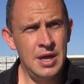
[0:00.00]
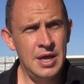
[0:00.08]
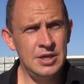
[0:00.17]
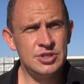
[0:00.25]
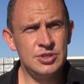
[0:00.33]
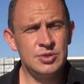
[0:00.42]

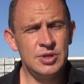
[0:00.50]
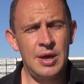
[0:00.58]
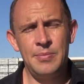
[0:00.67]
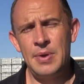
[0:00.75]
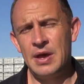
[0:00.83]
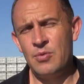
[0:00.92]
He's
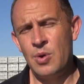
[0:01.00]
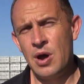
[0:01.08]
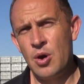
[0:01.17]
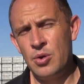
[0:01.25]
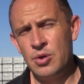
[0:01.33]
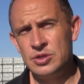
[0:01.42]
come back
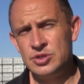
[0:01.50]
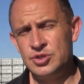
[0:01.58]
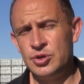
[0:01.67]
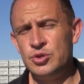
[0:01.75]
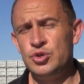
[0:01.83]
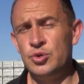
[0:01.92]
well, it's
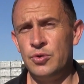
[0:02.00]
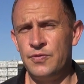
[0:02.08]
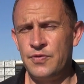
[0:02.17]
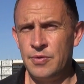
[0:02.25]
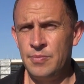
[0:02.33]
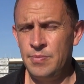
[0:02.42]
too short
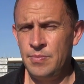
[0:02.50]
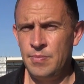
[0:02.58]
for him,